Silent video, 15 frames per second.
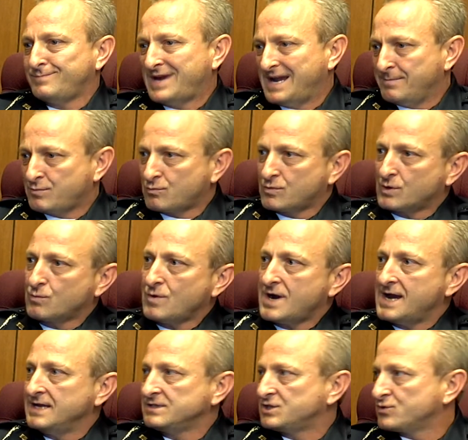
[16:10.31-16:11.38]

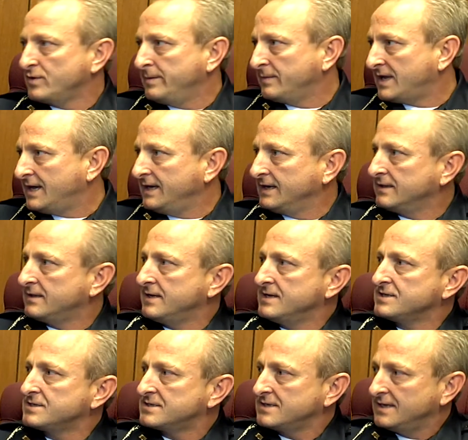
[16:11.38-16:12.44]
paperwork-wise, streamlining
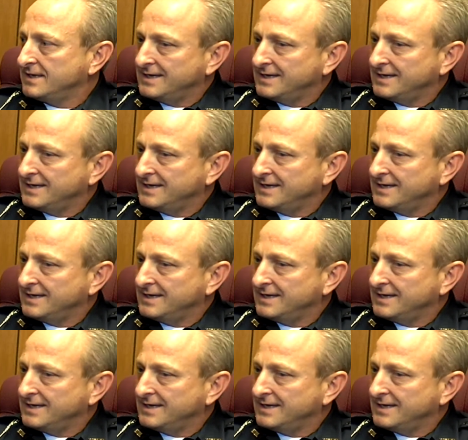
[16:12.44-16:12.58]
this,